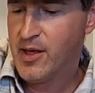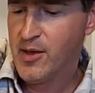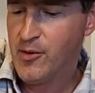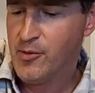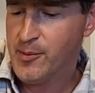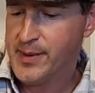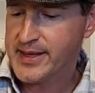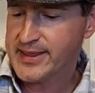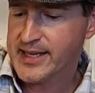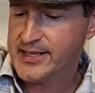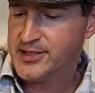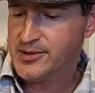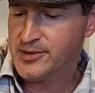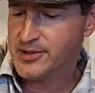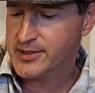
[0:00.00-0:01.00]
We'll make that 2
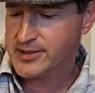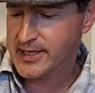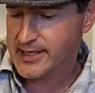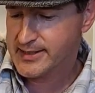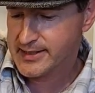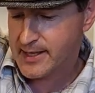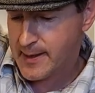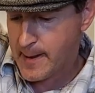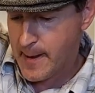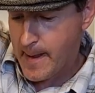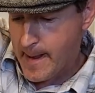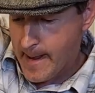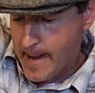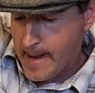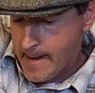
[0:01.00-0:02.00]
good cuts.
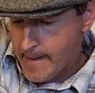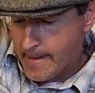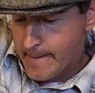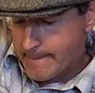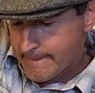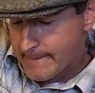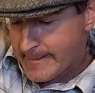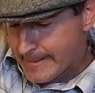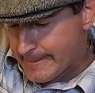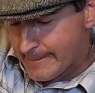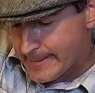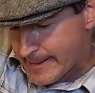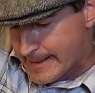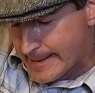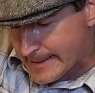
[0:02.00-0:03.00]
Well,
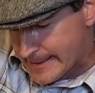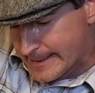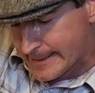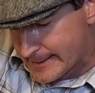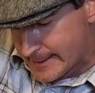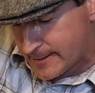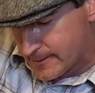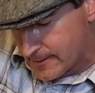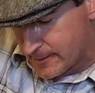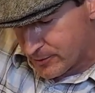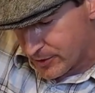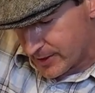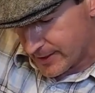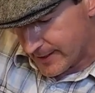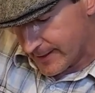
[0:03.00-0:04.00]
no, it's going
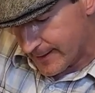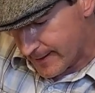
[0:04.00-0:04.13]
pretty good.